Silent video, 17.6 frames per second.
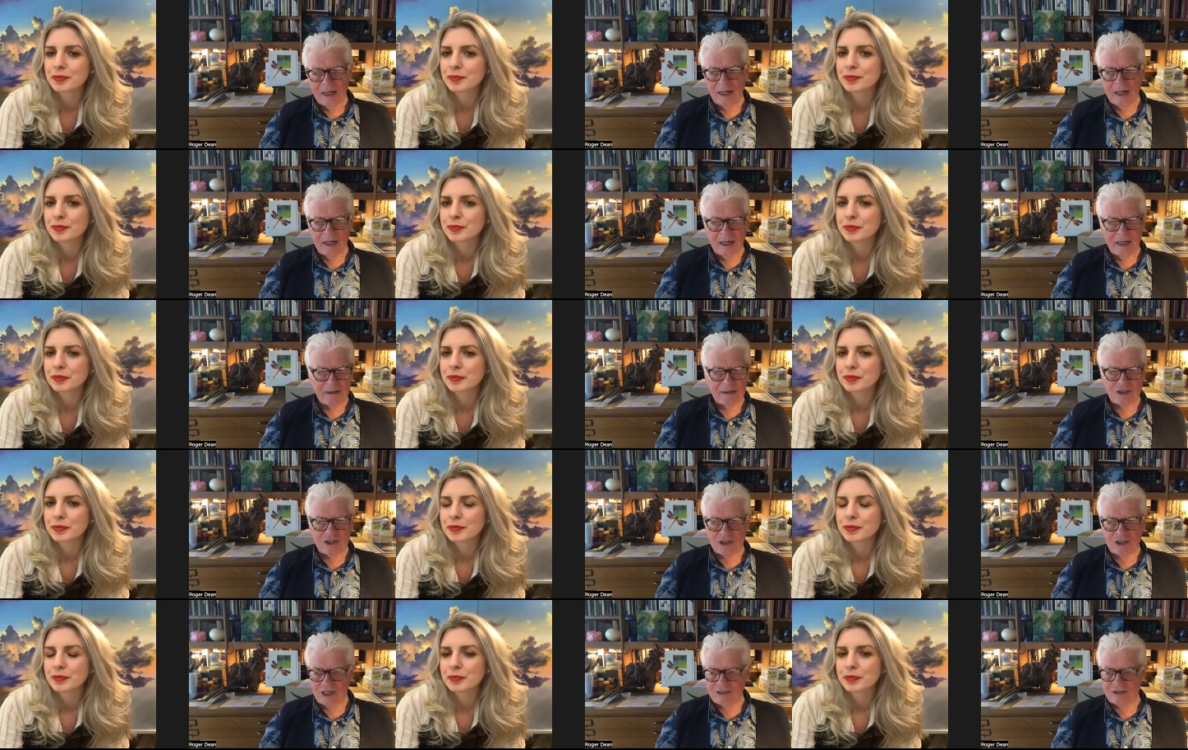Speaker 1: I
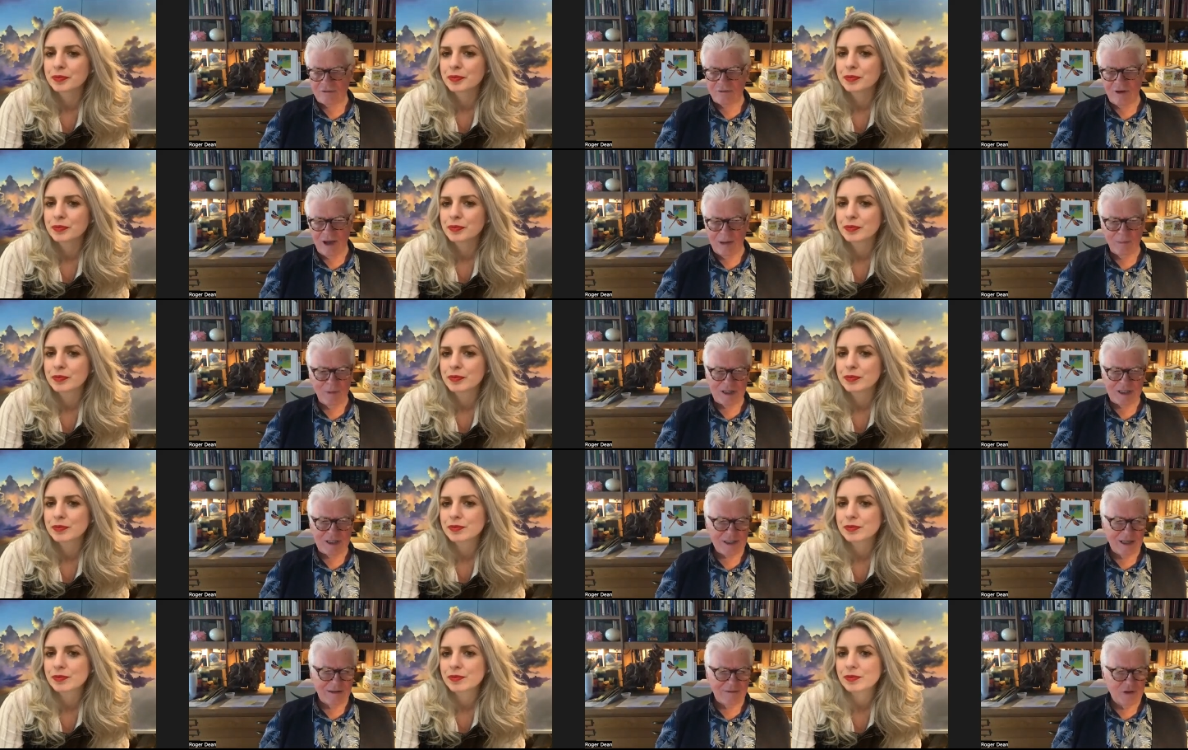just found
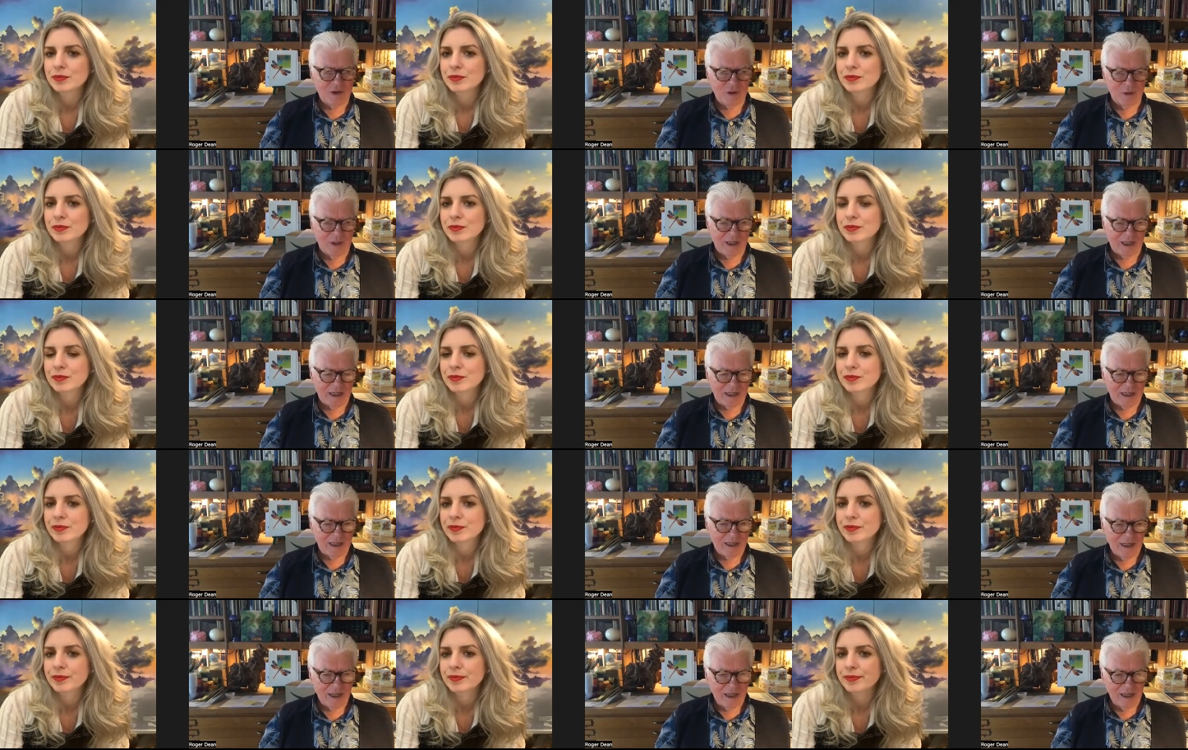myself doing
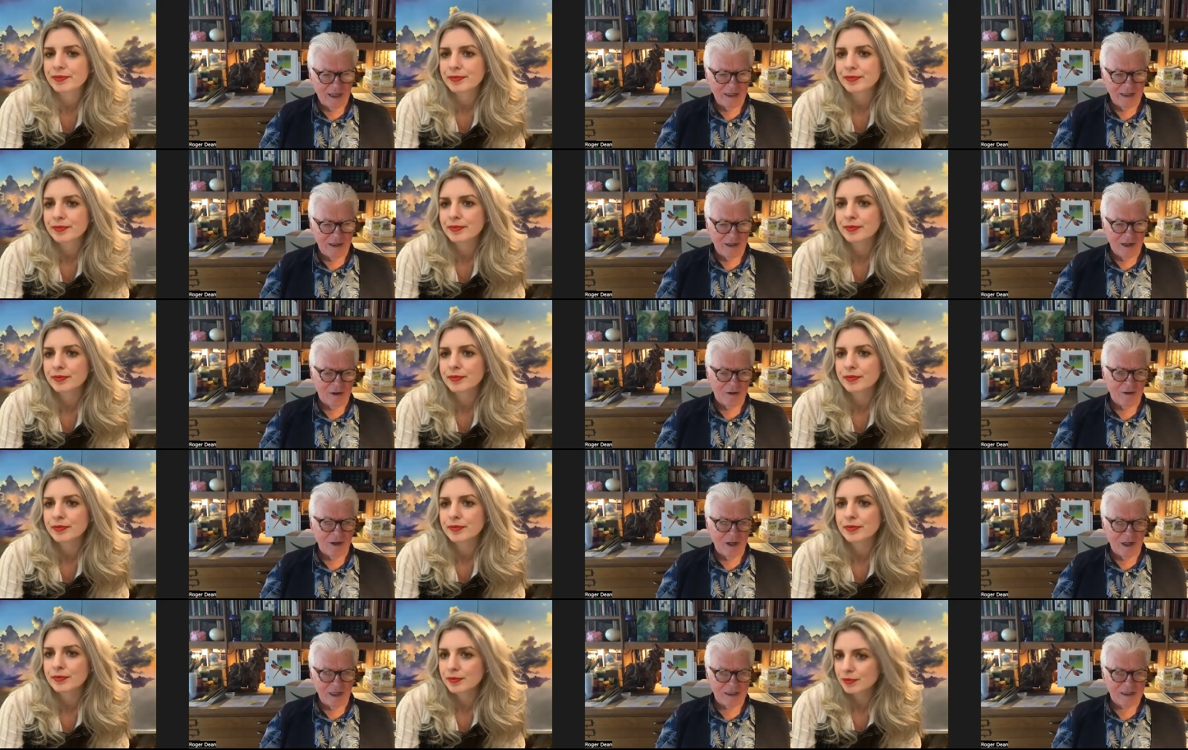it. Uh, you
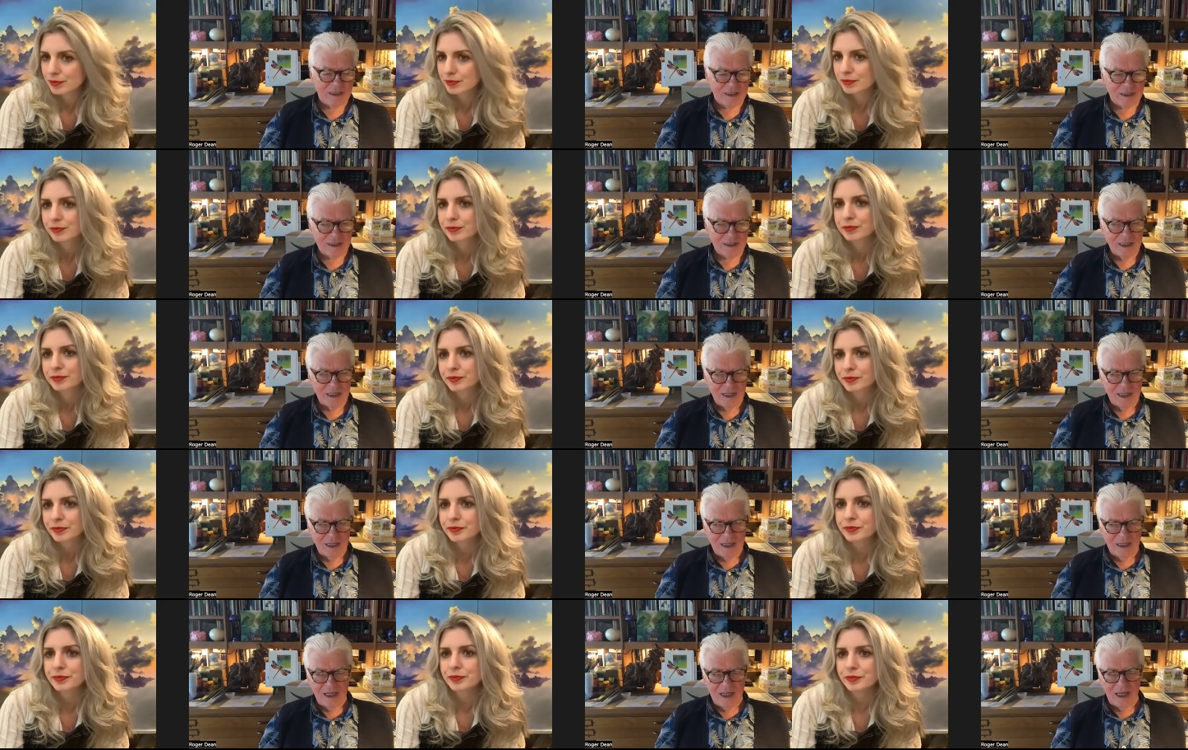know, it's
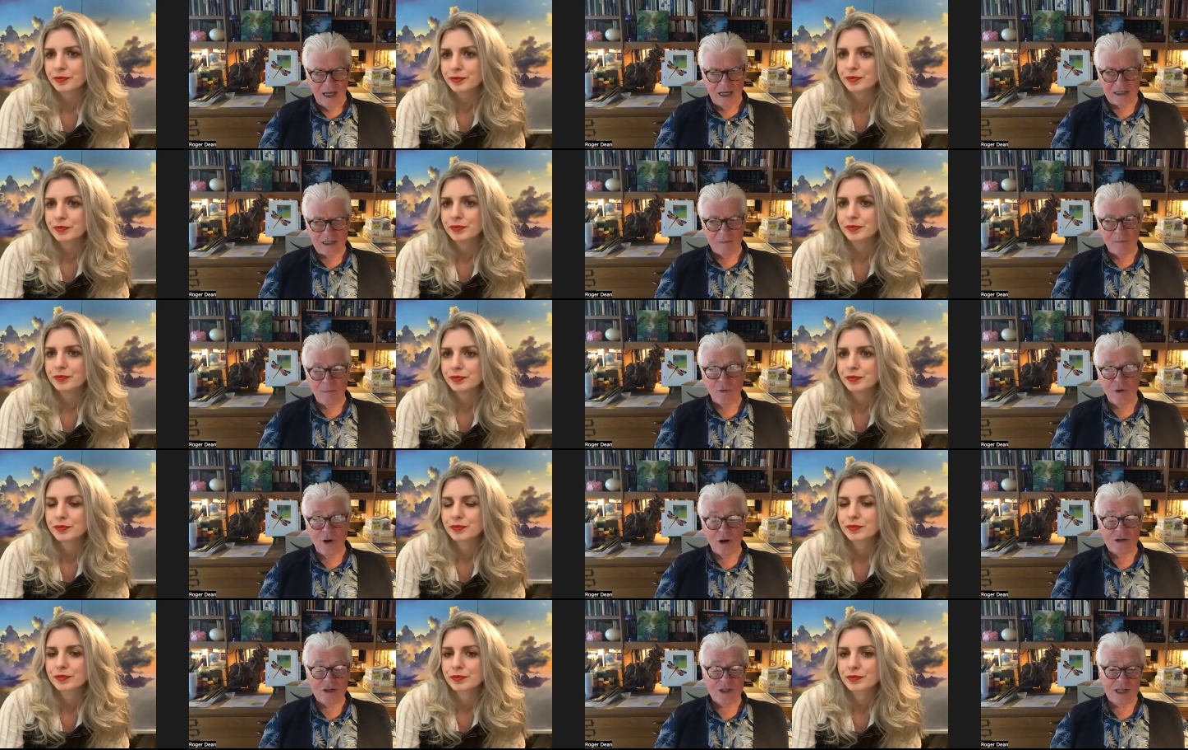as a
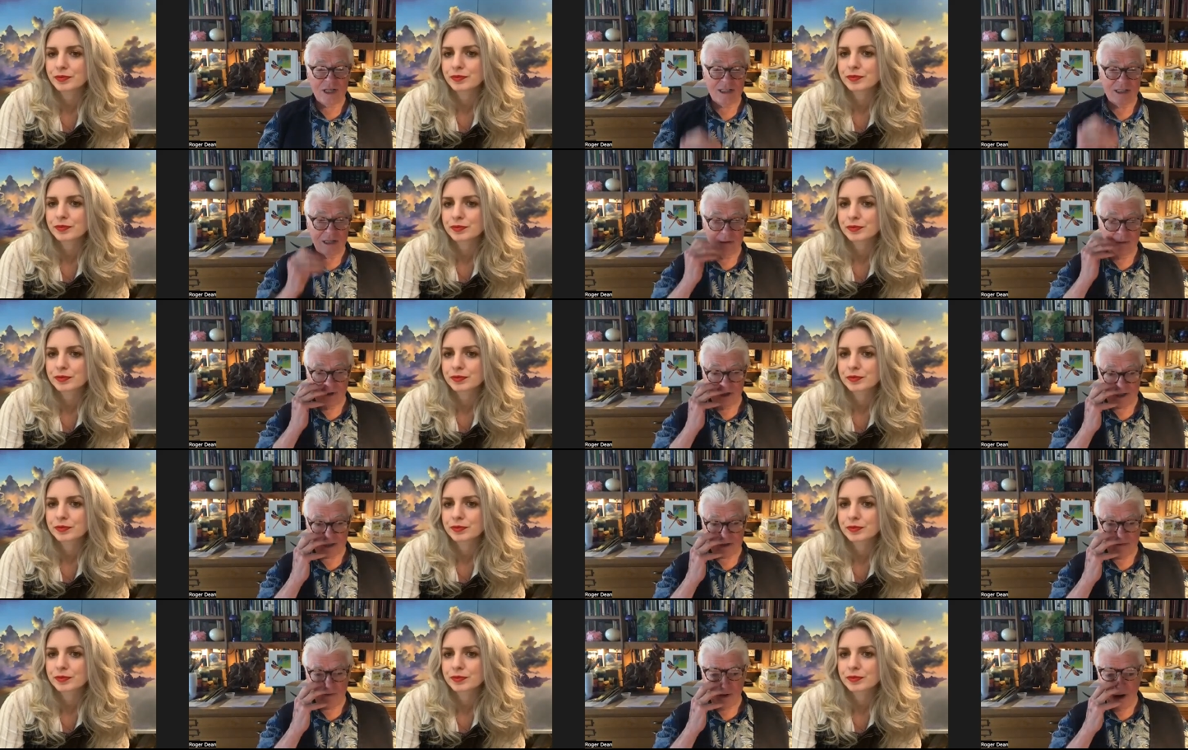process, it
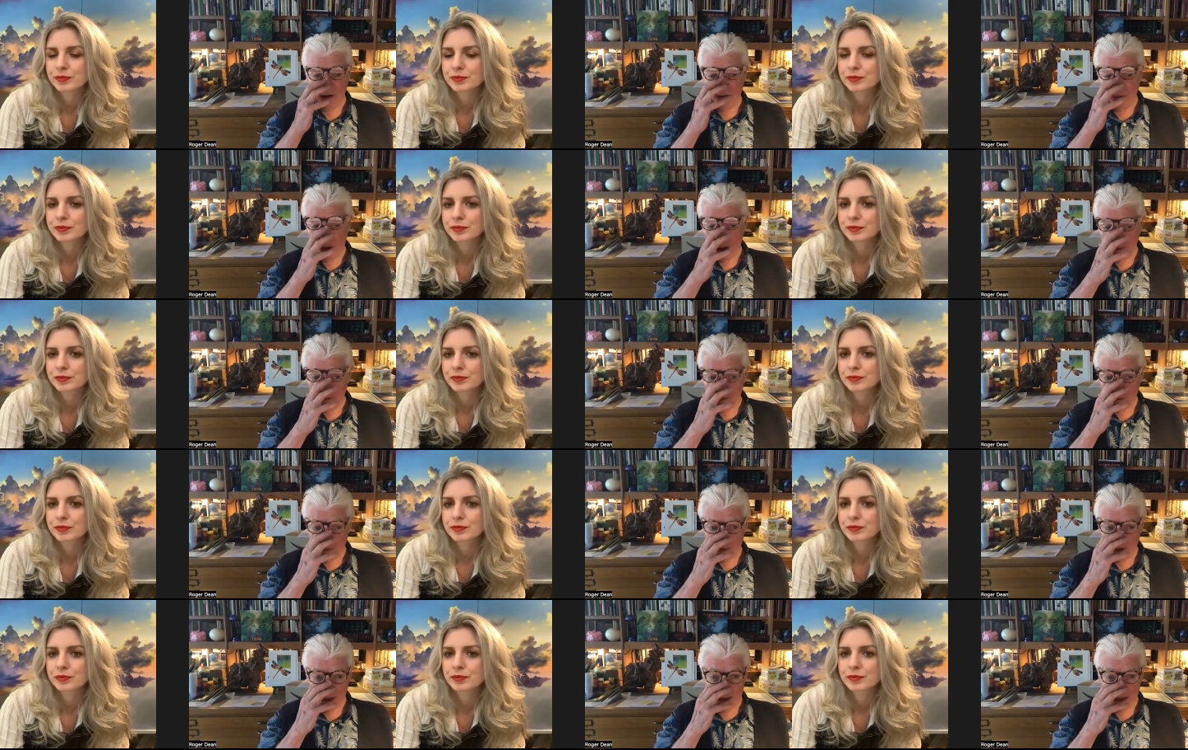works very well
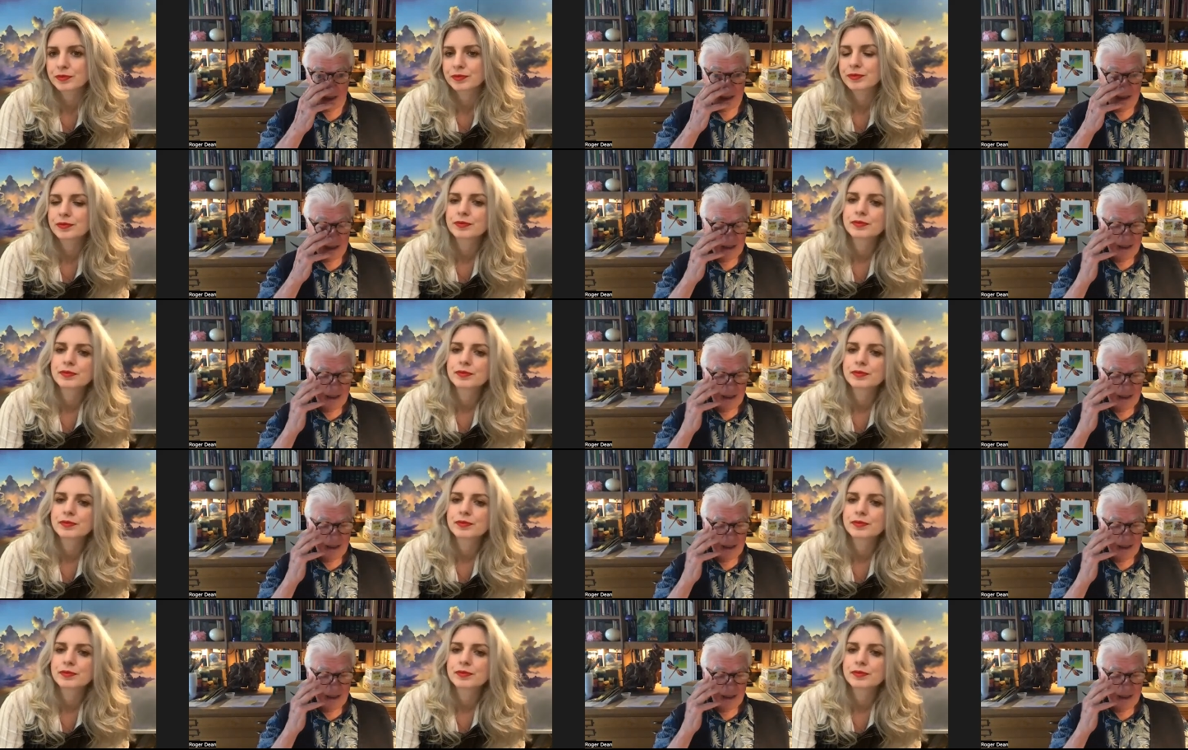for me.